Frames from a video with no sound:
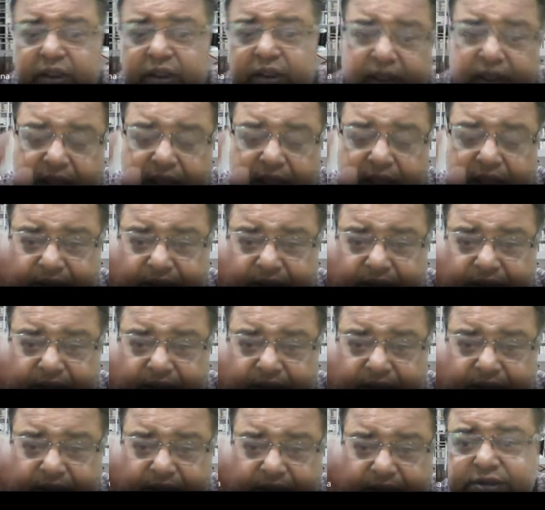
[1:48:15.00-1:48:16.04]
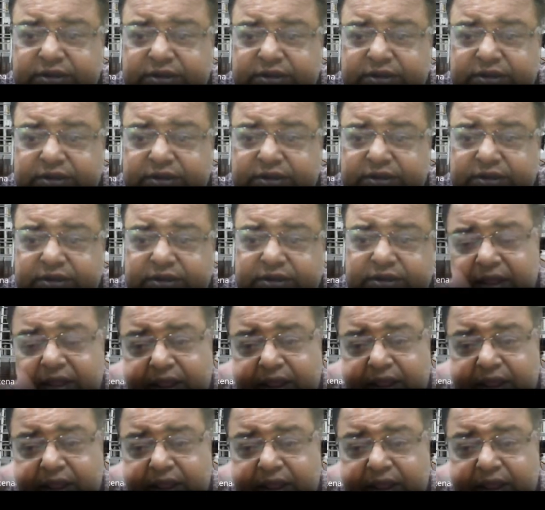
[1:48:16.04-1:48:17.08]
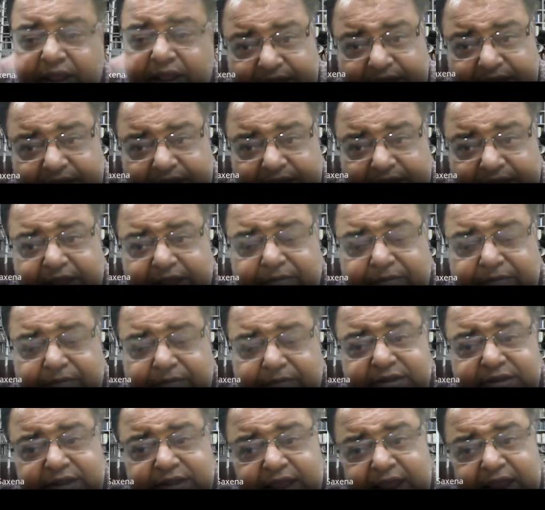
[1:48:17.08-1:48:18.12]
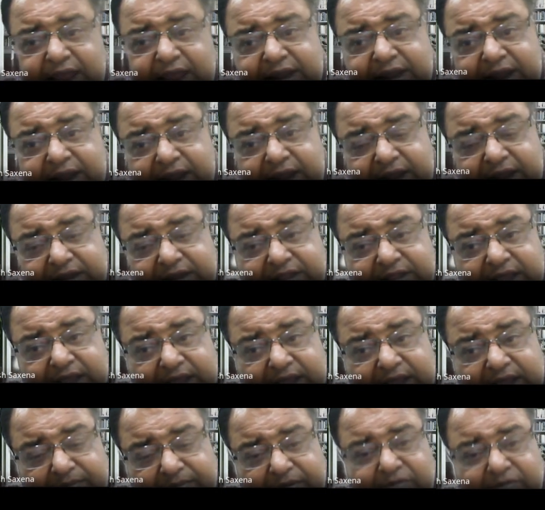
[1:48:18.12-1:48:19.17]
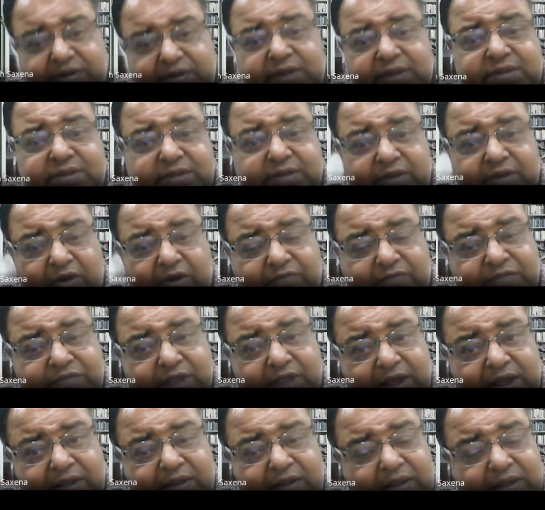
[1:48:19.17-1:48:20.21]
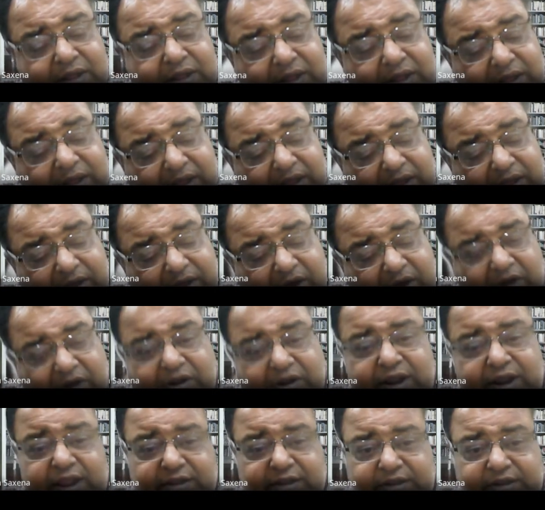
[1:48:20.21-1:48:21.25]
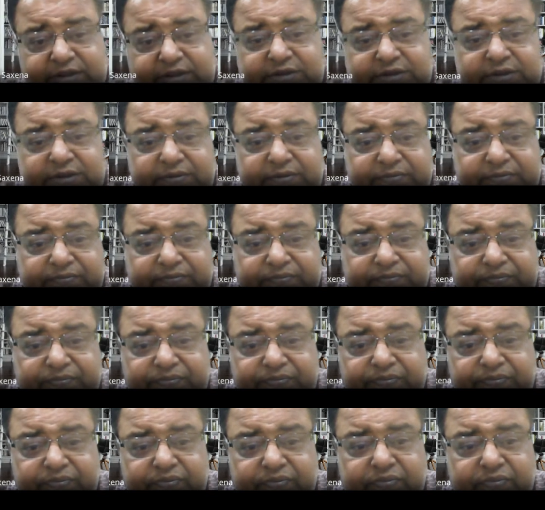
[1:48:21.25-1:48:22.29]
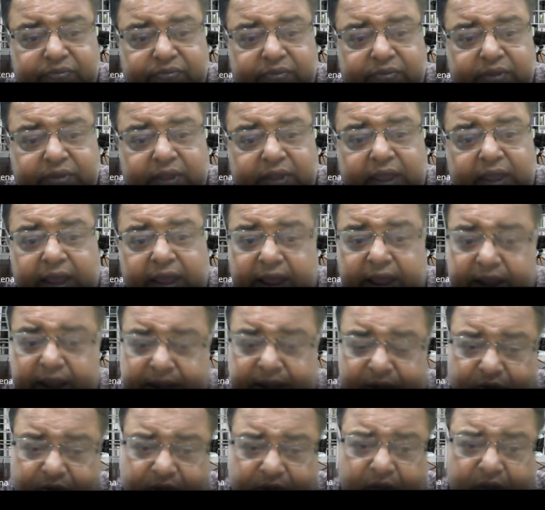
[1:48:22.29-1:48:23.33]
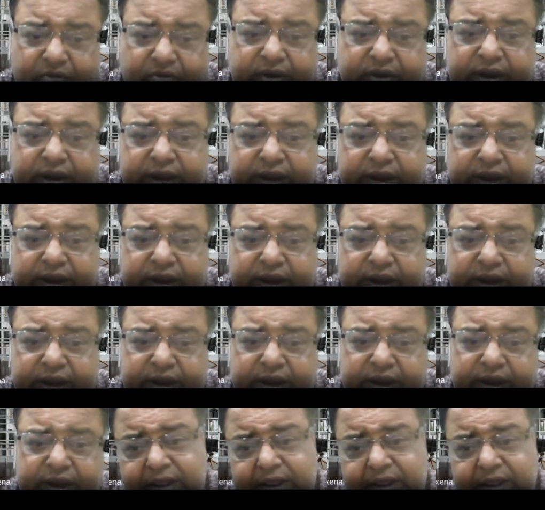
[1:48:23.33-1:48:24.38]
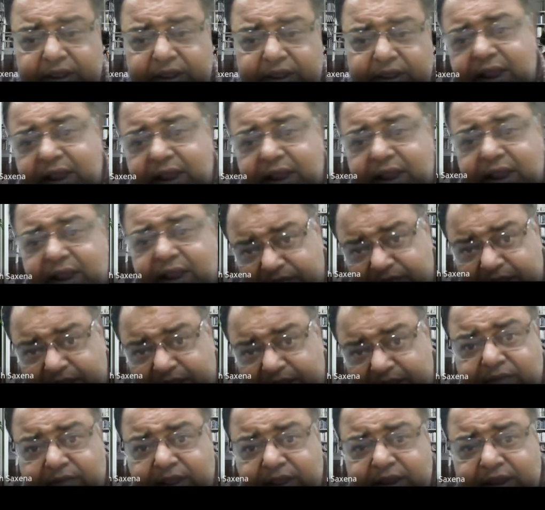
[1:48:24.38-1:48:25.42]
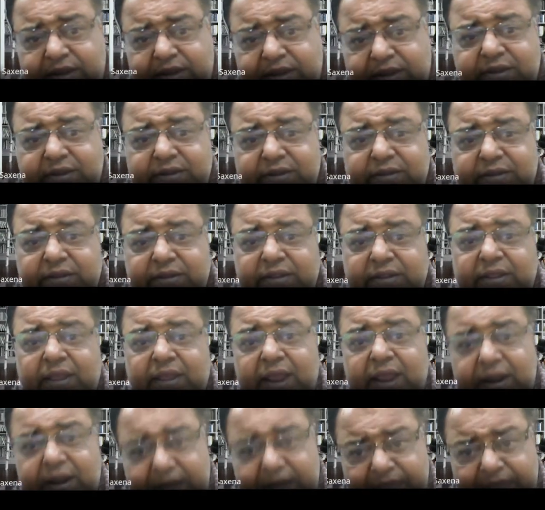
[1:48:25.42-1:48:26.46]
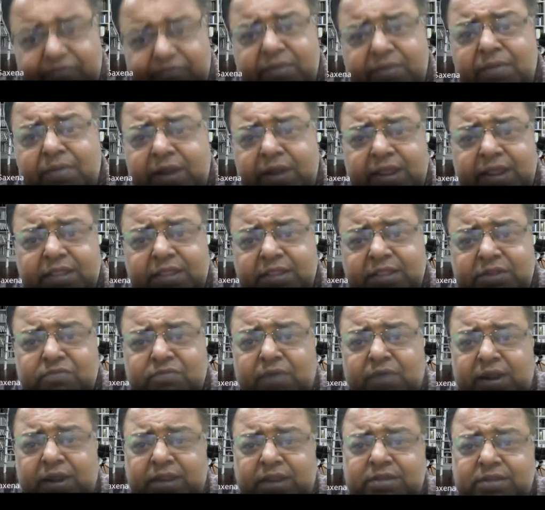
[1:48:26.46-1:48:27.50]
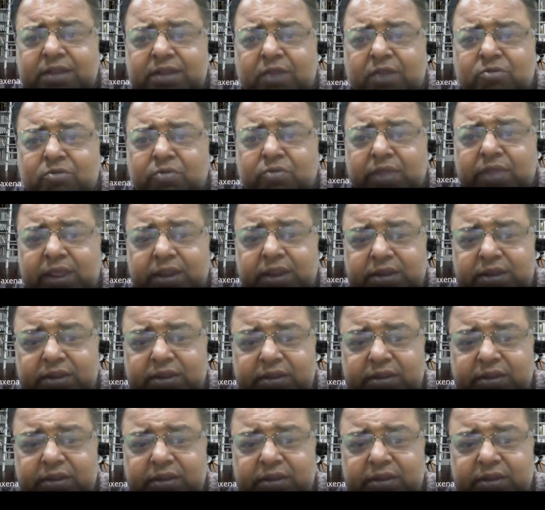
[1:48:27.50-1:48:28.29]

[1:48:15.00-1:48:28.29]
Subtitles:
at your system, at the database, and at the computers of the organization. And no doubt it is happening, and we are doing it. And everybody in this world is now doing it.